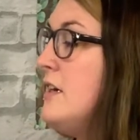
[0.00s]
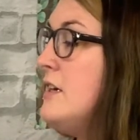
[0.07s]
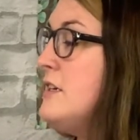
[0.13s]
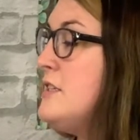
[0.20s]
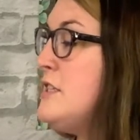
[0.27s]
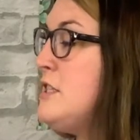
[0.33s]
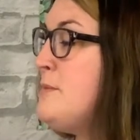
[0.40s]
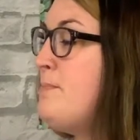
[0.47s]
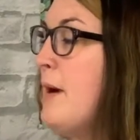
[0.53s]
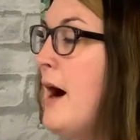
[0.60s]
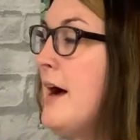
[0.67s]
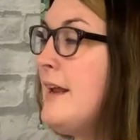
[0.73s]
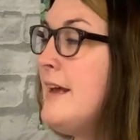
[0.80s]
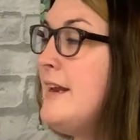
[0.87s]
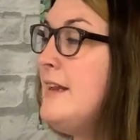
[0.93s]

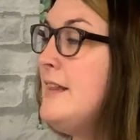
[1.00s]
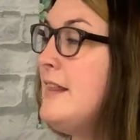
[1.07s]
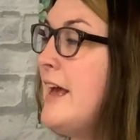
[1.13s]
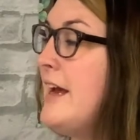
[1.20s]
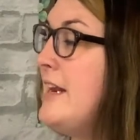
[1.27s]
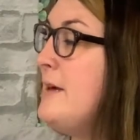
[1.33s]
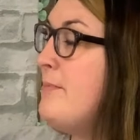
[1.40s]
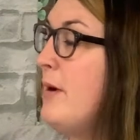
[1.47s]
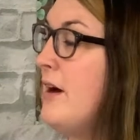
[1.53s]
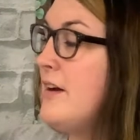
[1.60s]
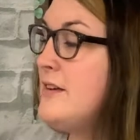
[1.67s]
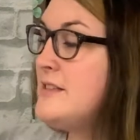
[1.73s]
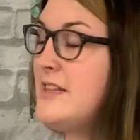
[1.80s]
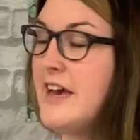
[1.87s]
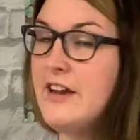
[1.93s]
Spotted
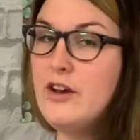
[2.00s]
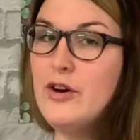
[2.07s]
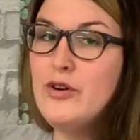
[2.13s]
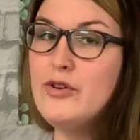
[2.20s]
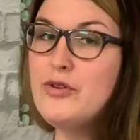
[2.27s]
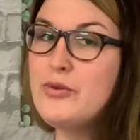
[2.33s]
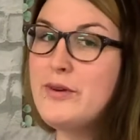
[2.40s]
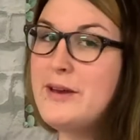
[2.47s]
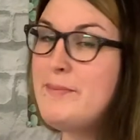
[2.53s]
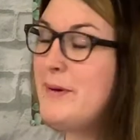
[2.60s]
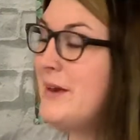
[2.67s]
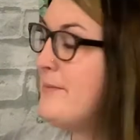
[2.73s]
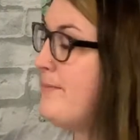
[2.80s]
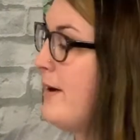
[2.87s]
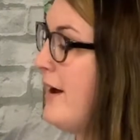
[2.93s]
ladybugs that go
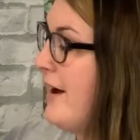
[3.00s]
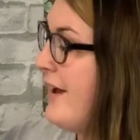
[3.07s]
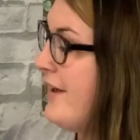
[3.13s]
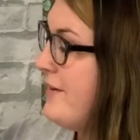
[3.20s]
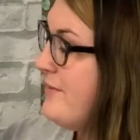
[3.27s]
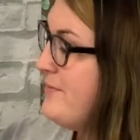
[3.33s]
creeping by.